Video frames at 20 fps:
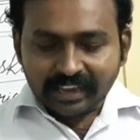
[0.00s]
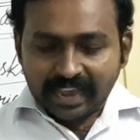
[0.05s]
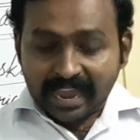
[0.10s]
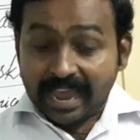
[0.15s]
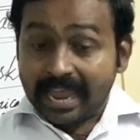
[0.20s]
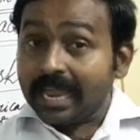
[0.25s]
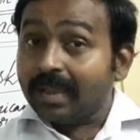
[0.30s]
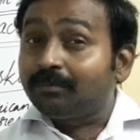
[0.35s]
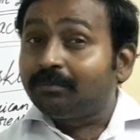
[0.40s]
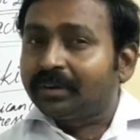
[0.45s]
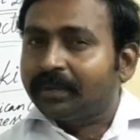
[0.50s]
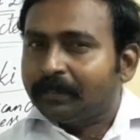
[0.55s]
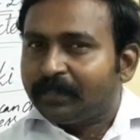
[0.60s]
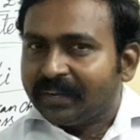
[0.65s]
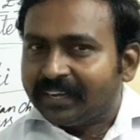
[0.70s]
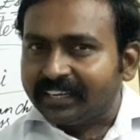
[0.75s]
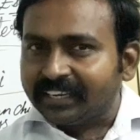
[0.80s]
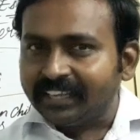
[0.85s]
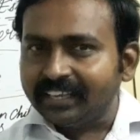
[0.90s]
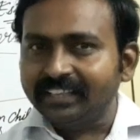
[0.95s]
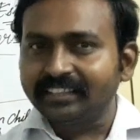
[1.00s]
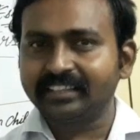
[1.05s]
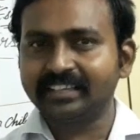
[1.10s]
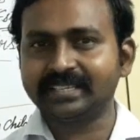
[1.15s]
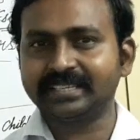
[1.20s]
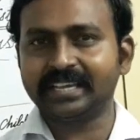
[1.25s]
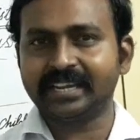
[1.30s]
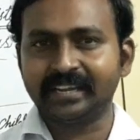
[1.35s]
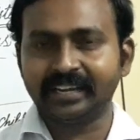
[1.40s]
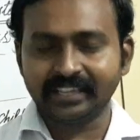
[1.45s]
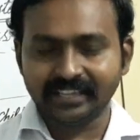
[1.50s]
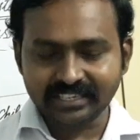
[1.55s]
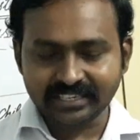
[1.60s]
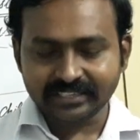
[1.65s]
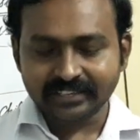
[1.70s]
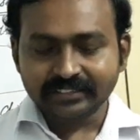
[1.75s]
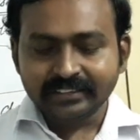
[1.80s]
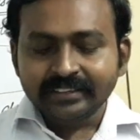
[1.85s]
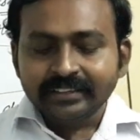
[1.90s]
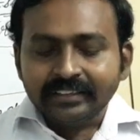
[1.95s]
I am repeating this sentence.
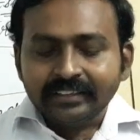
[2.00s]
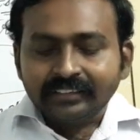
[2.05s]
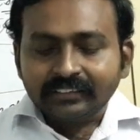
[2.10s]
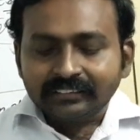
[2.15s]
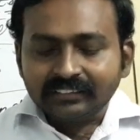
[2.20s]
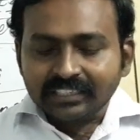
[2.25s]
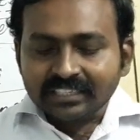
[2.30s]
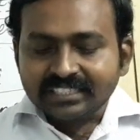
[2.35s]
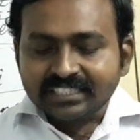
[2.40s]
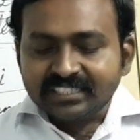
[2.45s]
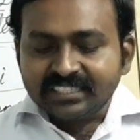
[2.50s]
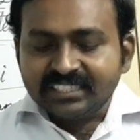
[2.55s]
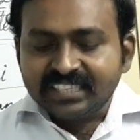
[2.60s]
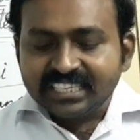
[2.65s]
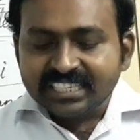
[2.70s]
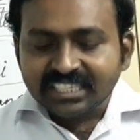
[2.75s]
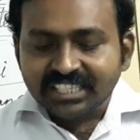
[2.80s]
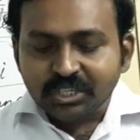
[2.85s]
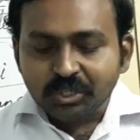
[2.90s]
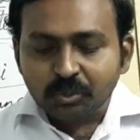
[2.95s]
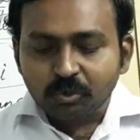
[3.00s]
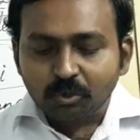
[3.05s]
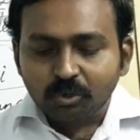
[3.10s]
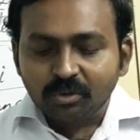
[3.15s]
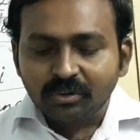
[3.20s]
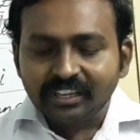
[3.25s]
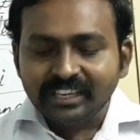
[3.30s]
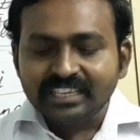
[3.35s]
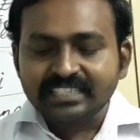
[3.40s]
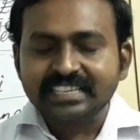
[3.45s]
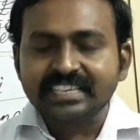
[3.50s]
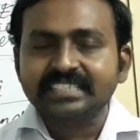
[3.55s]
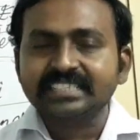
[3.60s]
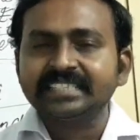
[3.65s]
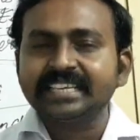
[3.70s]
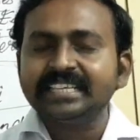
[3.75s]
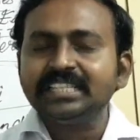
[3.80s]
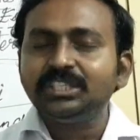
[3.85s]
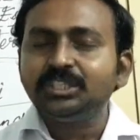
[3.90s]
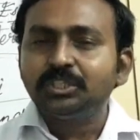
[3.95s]
This story is a
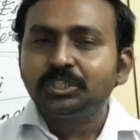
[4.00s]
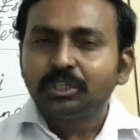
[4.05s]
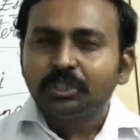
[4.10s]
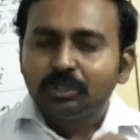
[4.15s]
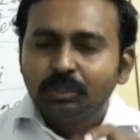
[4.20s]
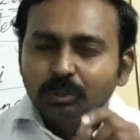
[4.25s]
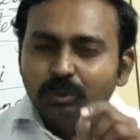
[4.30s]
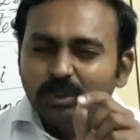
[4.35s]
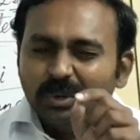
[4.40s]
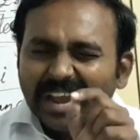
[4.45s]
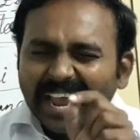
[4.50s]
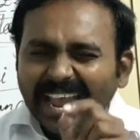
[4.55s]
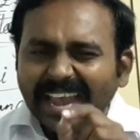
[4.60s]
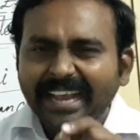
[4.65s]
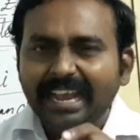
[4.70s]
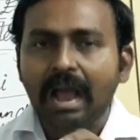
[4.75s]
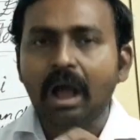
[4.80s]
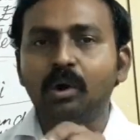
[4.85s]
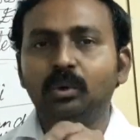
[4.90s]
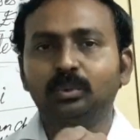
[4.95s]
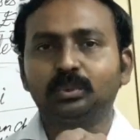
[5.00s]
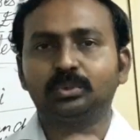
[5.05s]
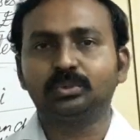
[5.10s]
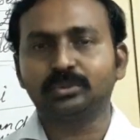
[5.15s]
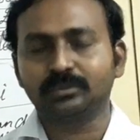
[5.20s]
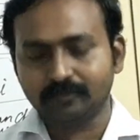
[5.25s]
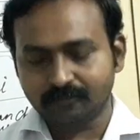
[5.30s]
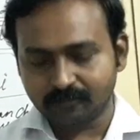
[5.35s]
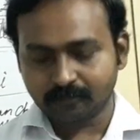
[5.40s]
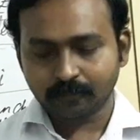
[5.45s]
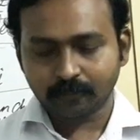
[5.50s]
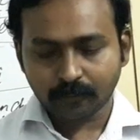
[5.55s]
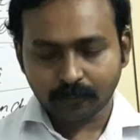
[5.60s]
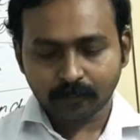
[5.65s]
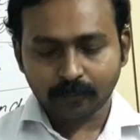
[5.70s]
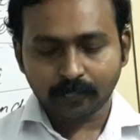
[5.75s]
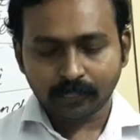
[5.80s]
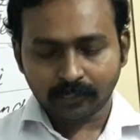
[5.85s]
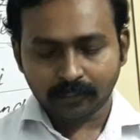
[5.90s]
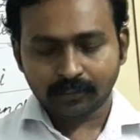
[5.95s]
sensitive account
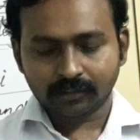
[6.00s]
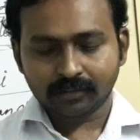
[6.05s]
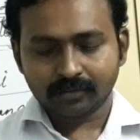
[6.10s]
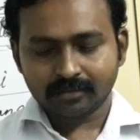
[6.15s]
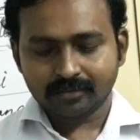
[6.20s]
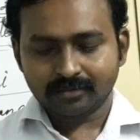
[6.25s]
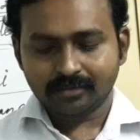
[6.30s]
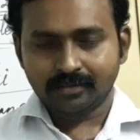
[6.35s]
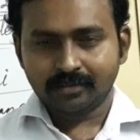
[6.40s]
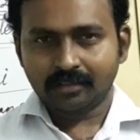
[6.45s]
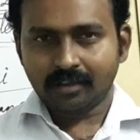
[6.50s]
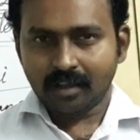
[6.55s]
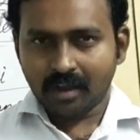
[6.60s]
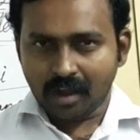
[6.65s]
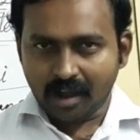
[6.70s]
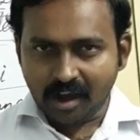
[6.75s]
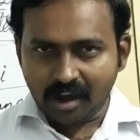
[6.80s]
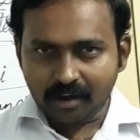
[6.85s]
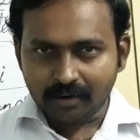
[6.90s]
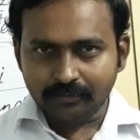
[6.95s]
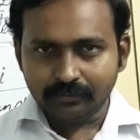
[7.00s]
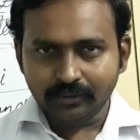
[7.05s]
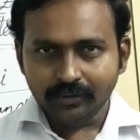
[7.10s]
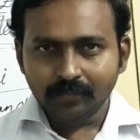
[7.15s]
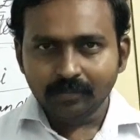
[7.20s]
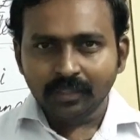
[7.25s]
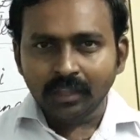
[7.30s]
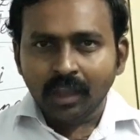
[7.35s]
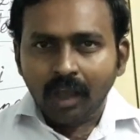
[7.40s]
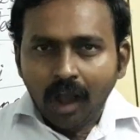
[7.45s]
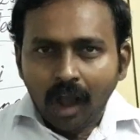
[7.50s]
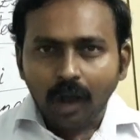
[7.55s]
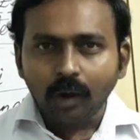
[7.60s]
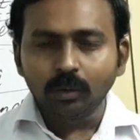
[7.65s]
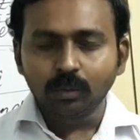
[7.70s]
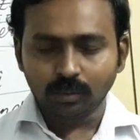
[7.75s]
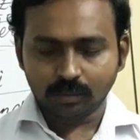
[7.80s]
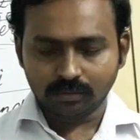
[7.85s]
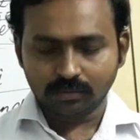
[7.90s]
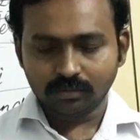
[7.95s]
of
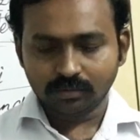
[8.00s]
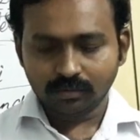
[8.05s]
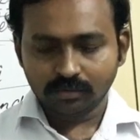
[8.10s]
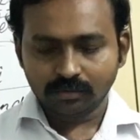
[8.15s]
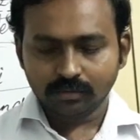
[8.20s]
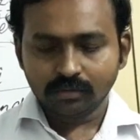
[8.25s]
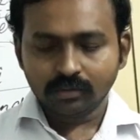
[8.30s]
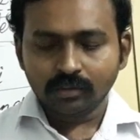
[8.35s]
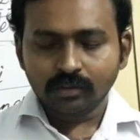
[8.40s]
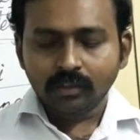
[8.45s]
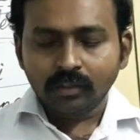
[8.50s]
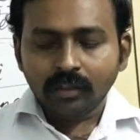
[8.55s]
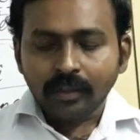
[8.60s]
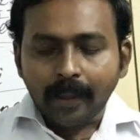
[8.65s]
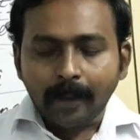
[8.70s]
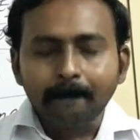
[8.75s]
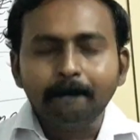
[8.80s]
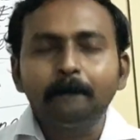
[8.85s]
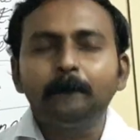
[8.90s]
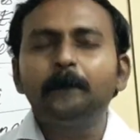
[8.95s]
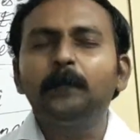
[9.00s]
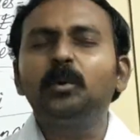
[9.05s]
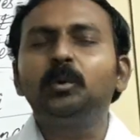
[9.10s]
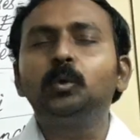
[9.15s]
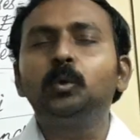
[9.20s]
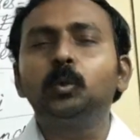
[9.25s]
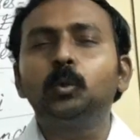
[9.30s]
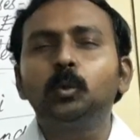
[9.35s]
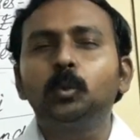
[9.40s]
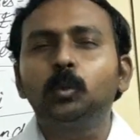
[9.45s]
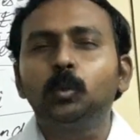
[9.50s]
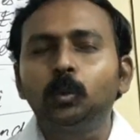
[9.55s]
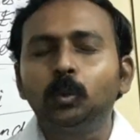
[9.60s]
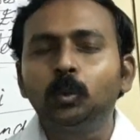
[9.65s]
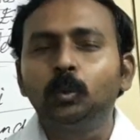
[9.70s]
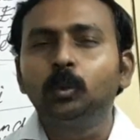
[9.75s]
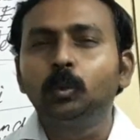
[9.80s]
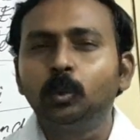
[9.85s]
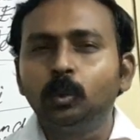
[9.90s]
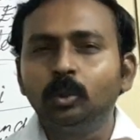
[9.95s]
how a
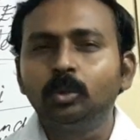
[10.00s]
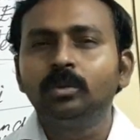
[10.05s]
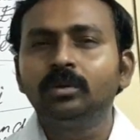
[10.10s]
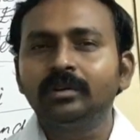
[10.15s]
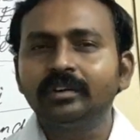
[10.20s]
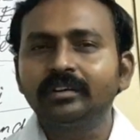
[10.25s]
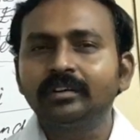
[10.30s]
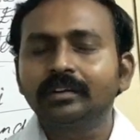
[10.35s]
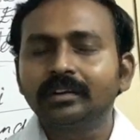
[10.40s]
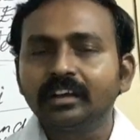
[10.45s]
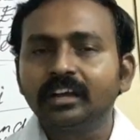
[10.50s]
poor